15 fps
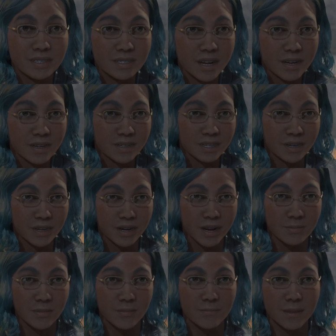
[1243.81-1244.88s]
is exactly the
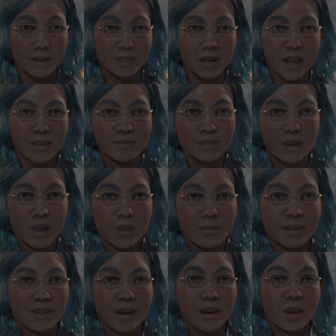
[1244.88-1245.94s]
type of magic I've been
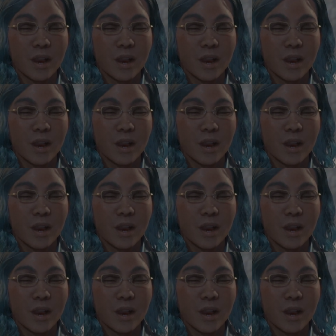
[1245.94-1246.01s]
hoping to